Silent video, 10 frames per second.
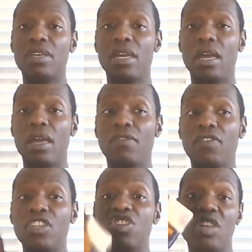
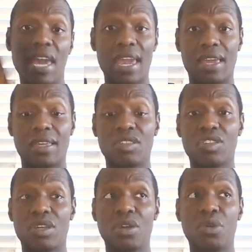of
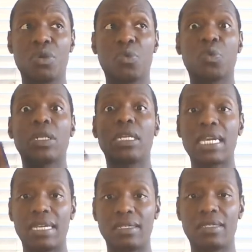change,
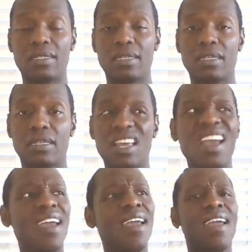release.
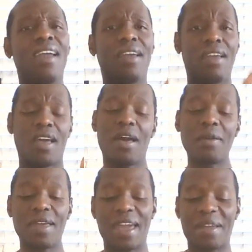
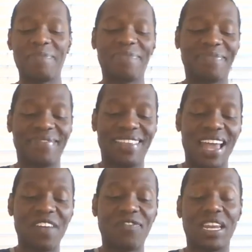Okay.
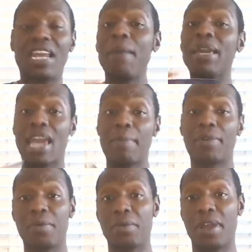How fun. And I'm a
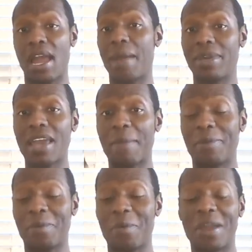Capricorn.
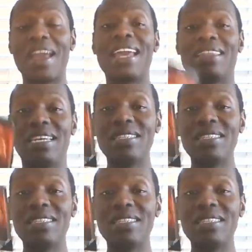This